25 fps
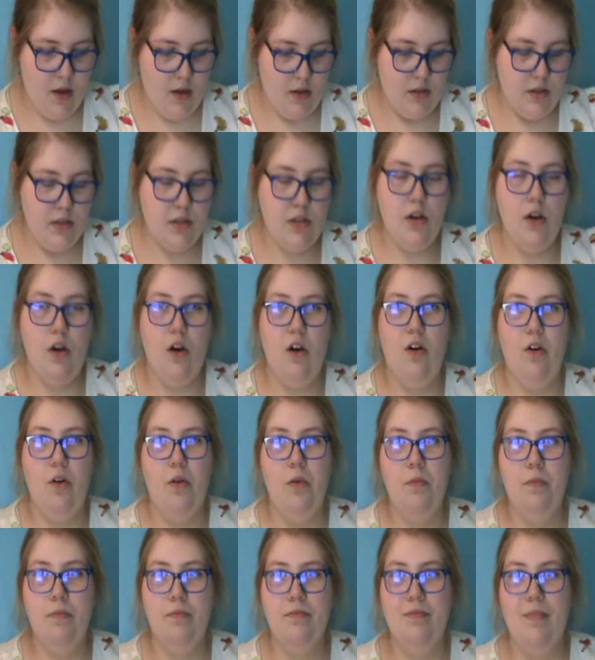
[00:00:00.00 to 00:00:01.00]

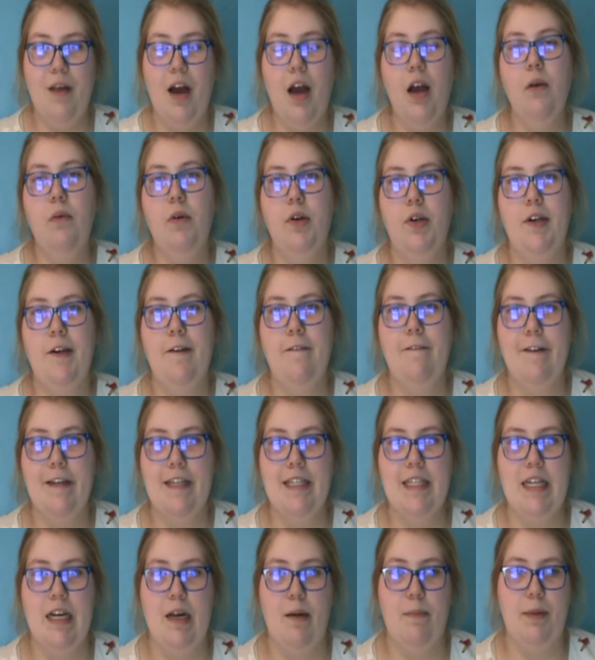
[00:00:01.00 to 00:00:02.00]
So I wanted to
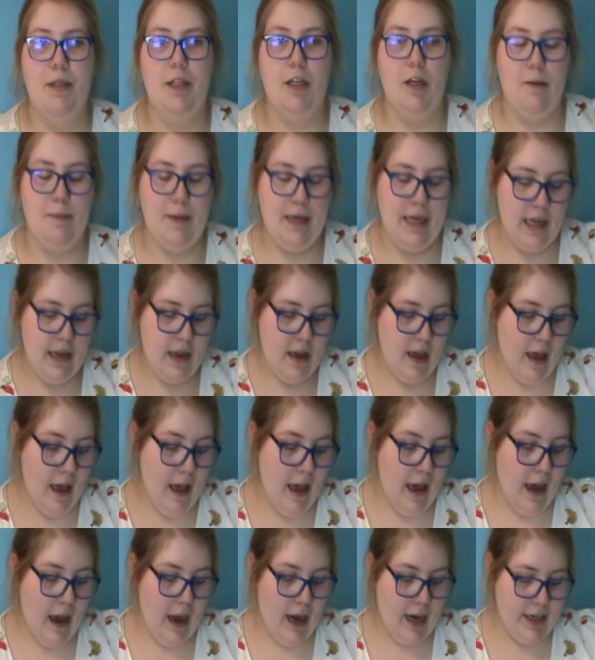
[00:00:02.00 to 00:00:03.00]
fix it up a little bit.
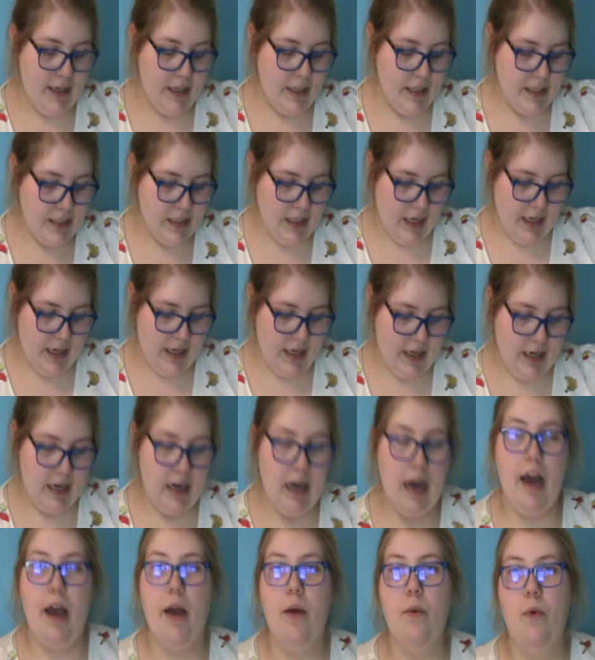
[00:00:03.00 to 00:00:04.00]
I decided
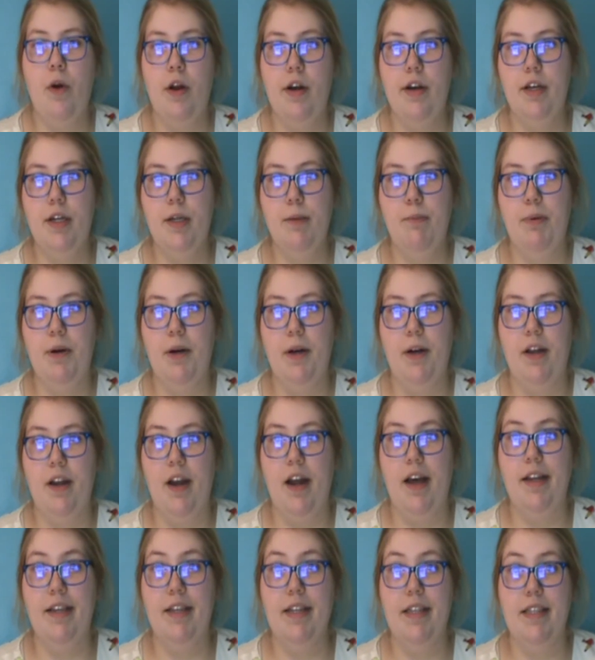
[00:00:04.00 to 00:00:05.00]
I wanted to put
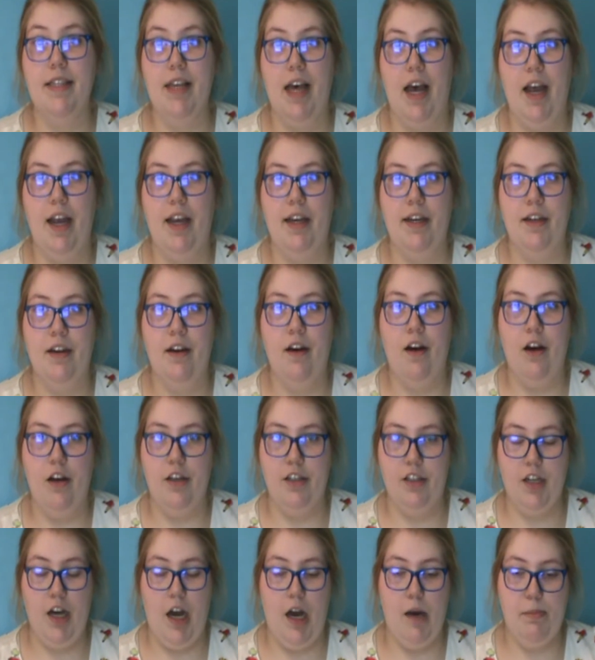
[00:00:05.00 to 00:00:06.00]
a design
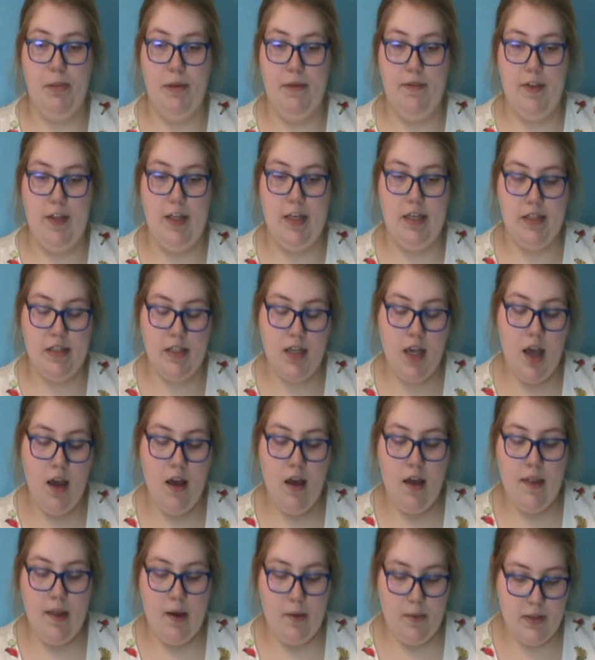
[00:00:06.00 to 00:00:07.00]
on top of these.
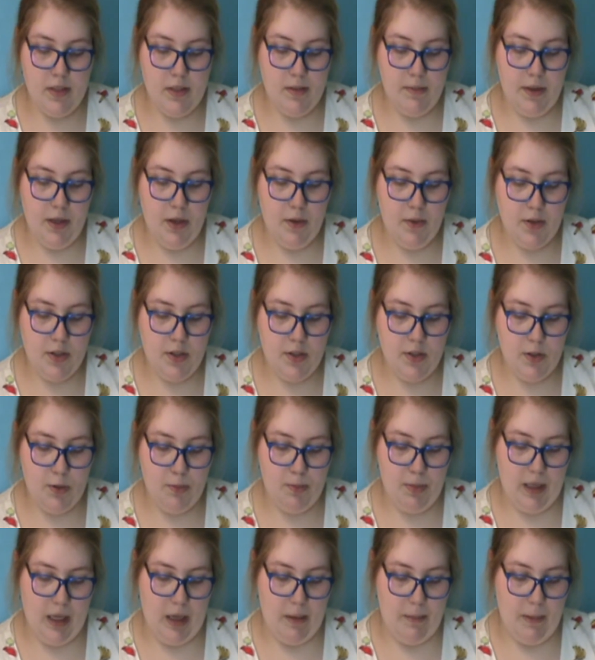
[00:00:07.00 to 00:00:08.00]
That wasn't my original
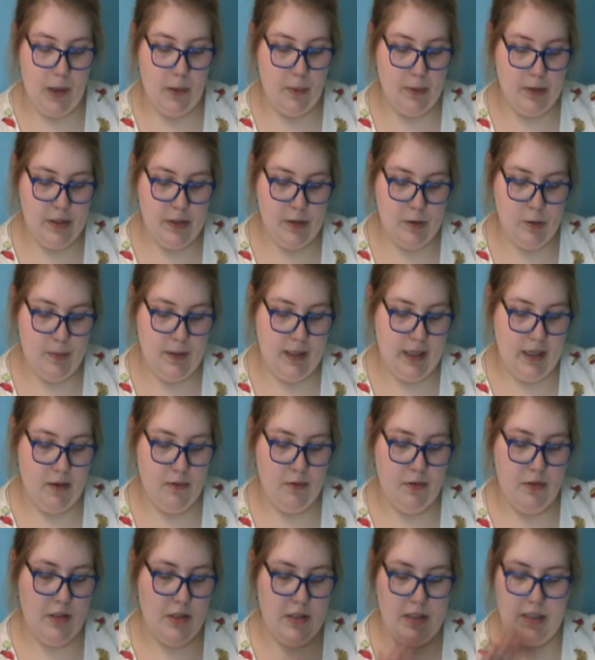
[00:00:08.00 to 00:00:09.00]
plan. My original plan
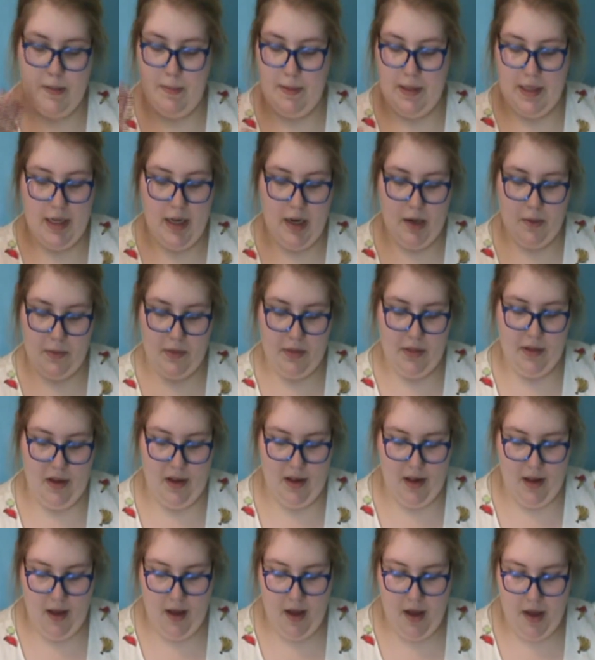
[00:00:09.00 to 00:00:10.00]
was just to be done with
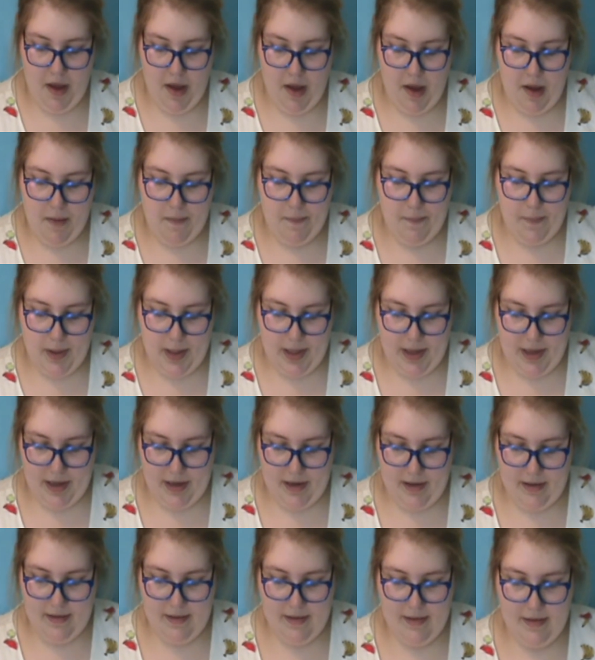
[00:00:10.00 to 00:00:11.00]
it.
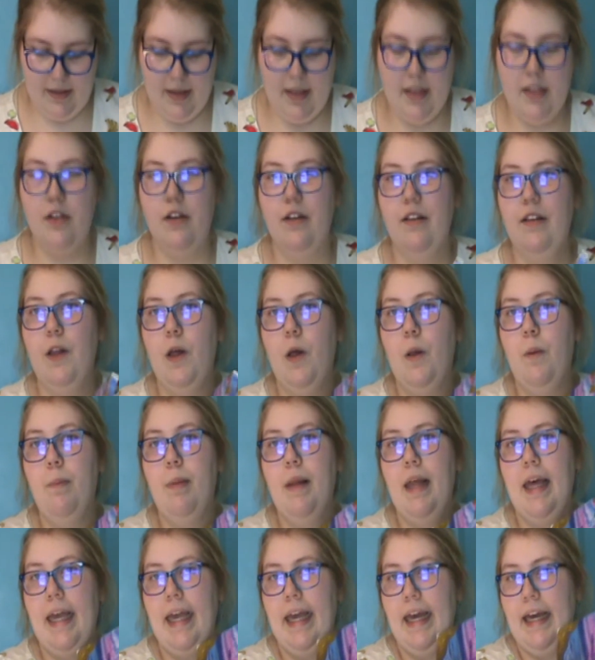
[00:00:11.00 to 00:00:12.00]
But these are a little
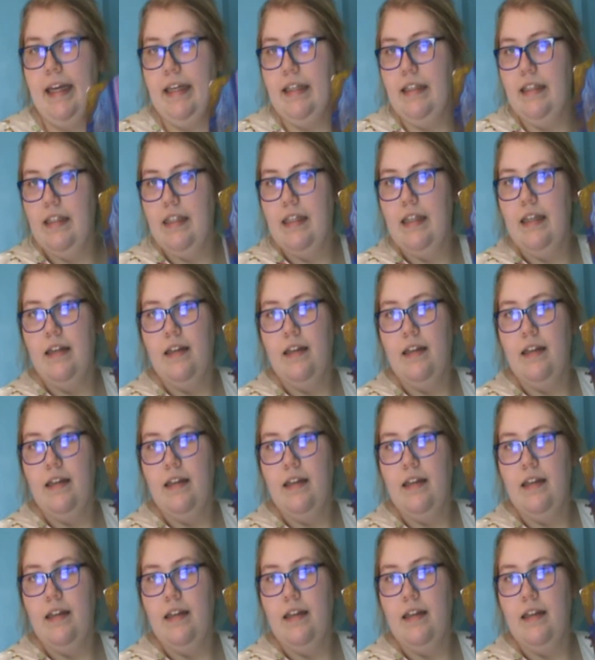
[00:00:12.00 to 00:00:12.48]
bland.